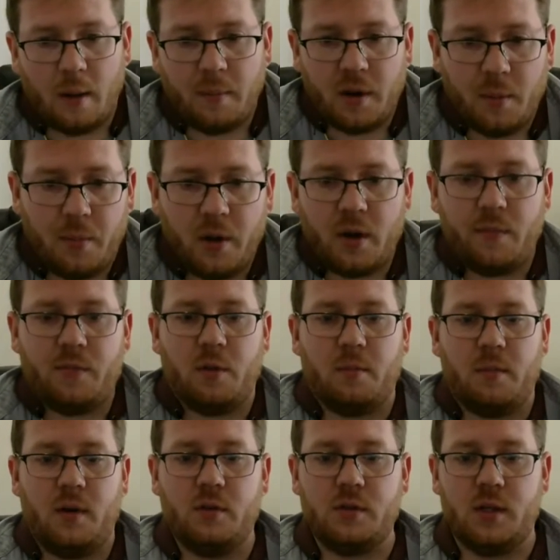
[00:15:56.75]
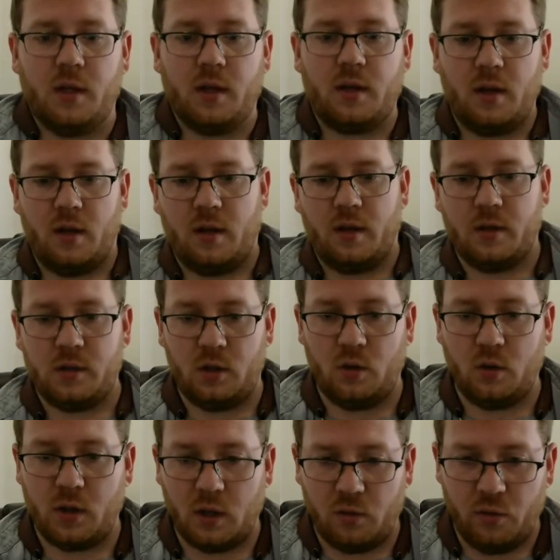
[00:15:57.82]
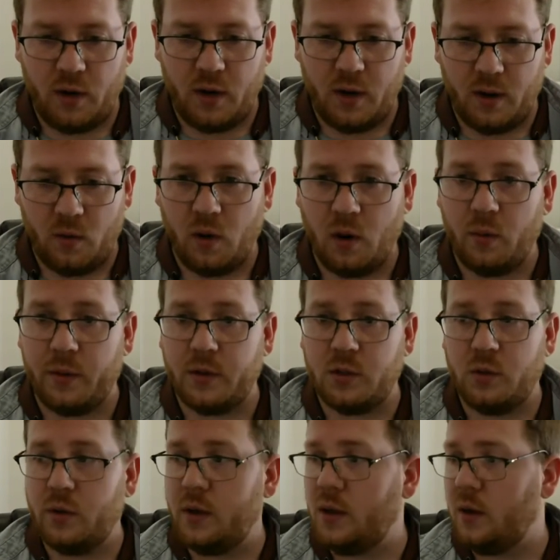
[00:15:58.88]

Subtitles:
Now I'm going to put up the music so you can read it while we do